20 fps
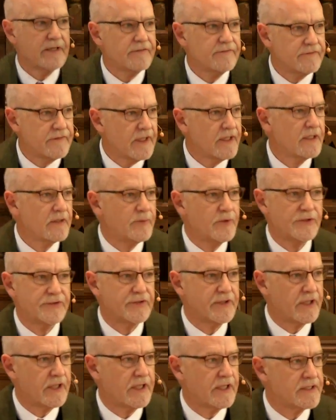available
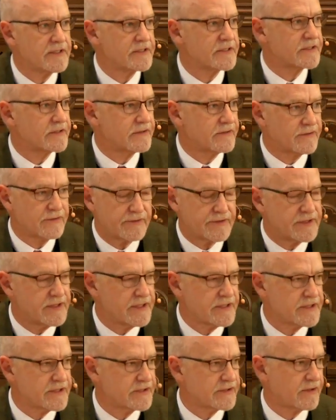to us through
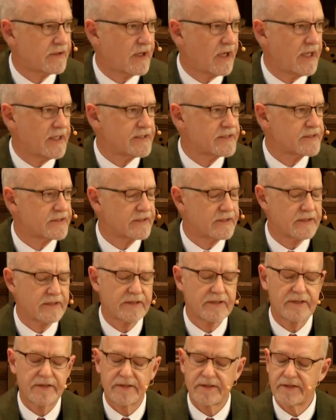Jesus Christ
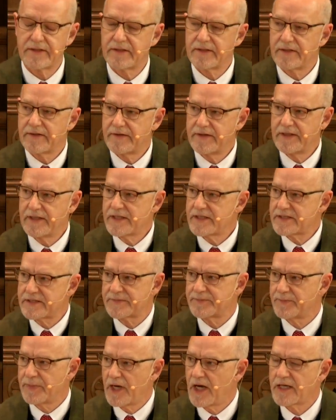this
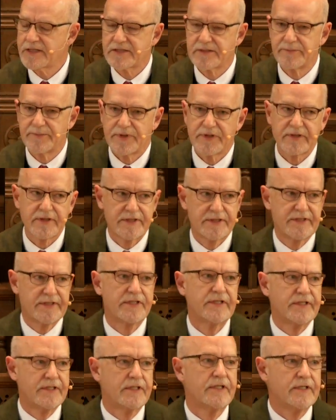
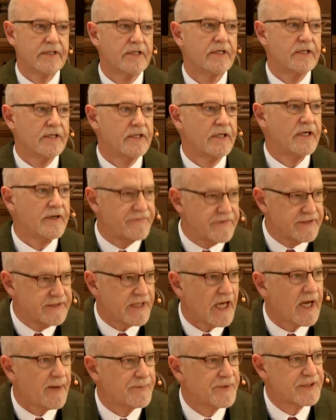possibility of
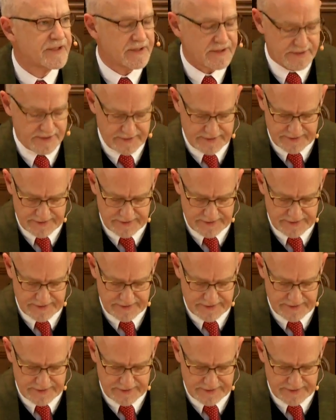adoption.